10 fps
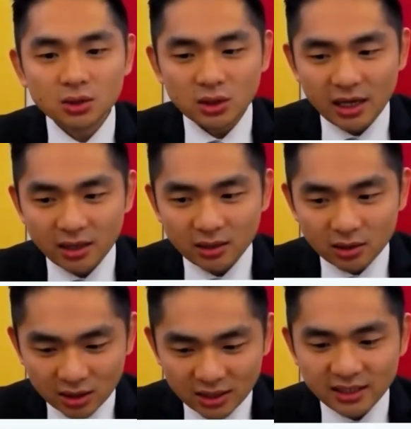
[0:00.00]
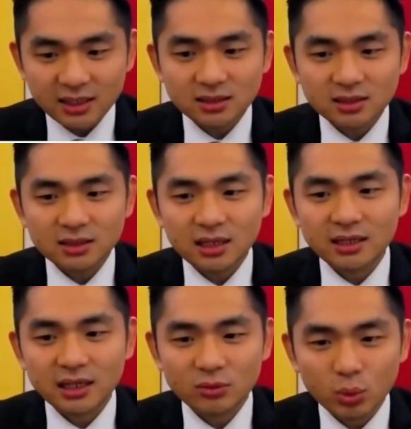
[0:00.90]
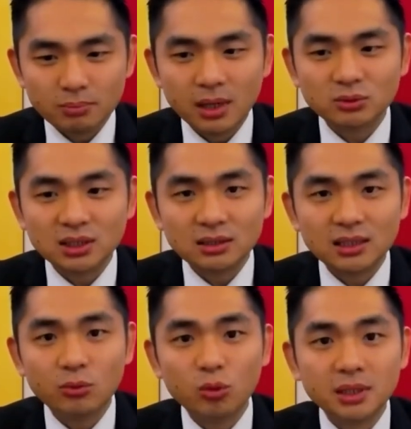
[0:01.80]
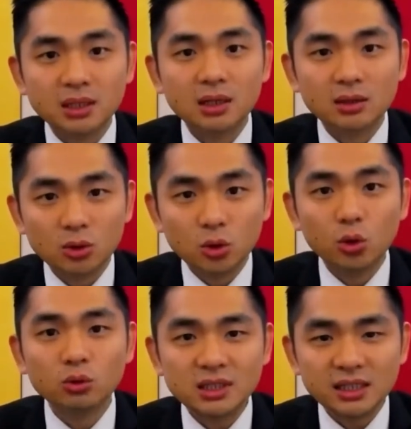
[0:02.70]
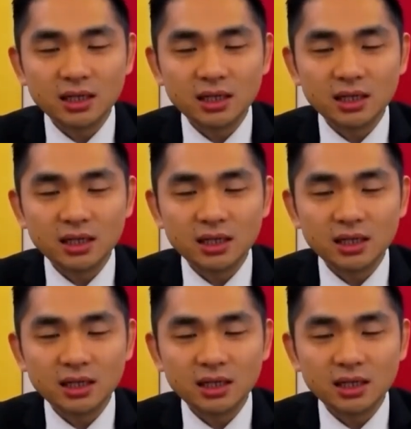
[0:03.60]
and hit it, and then we melt it. That will be the glue stick.